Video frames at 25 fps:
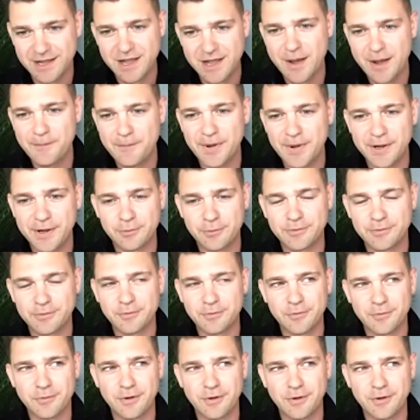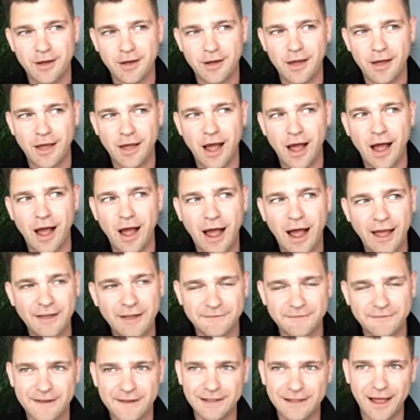But I
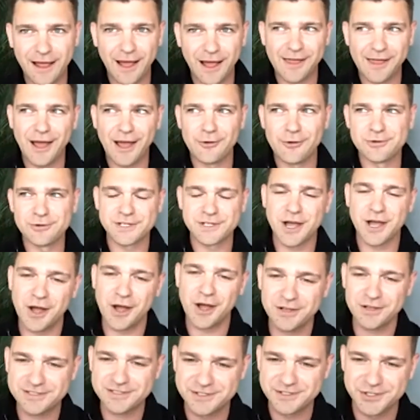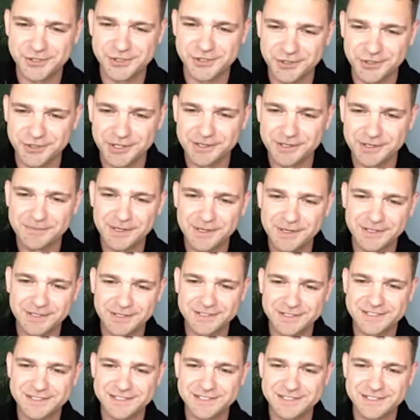felt I was asked to join
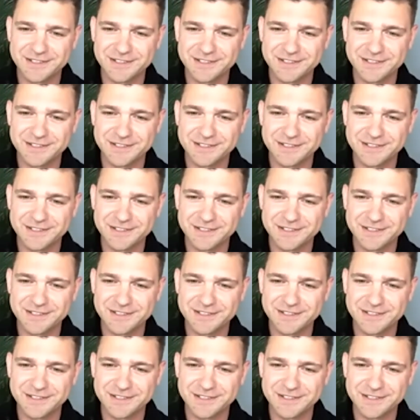because